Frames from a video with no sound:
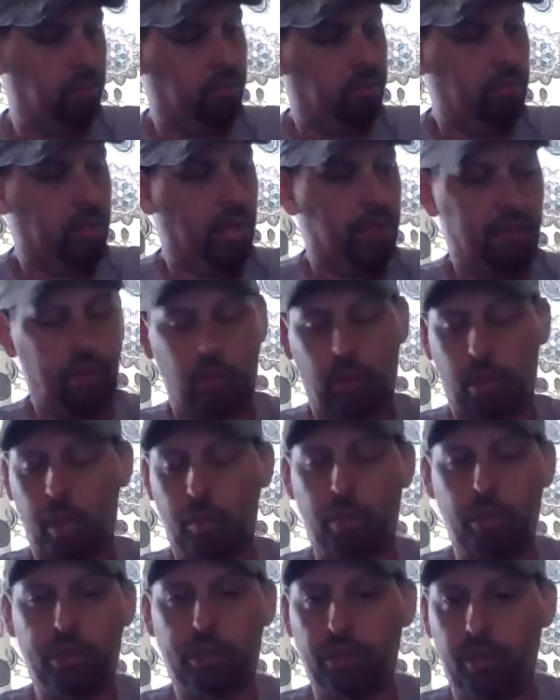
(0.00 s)
if you want to
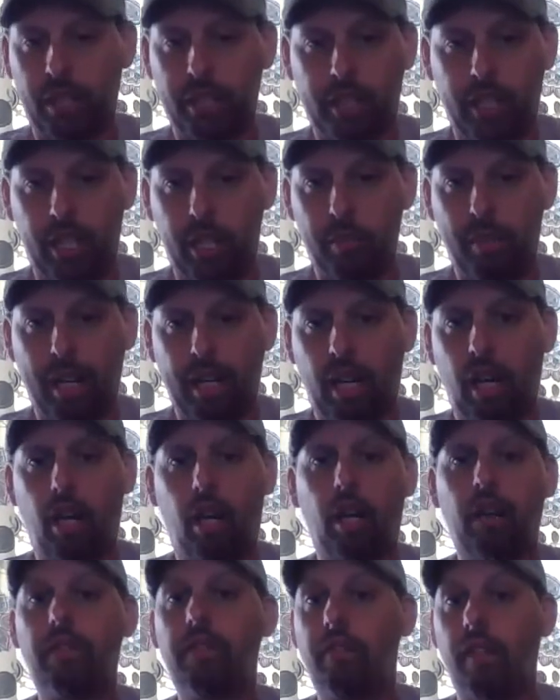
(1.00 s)
put your resonator back
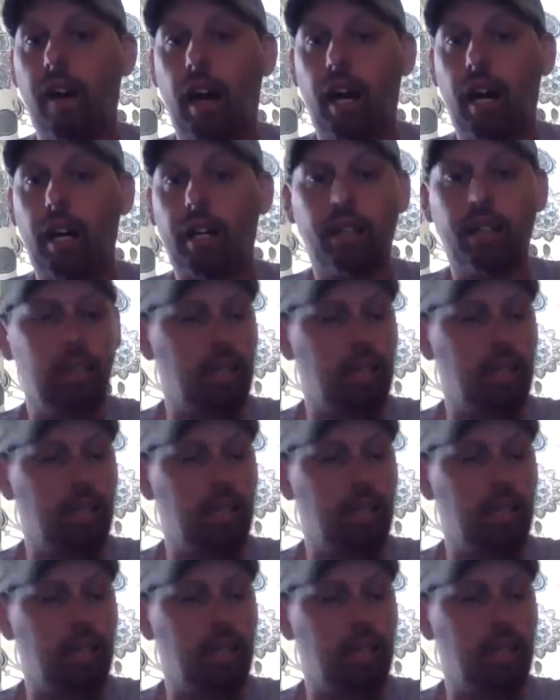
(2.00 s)
on, fine.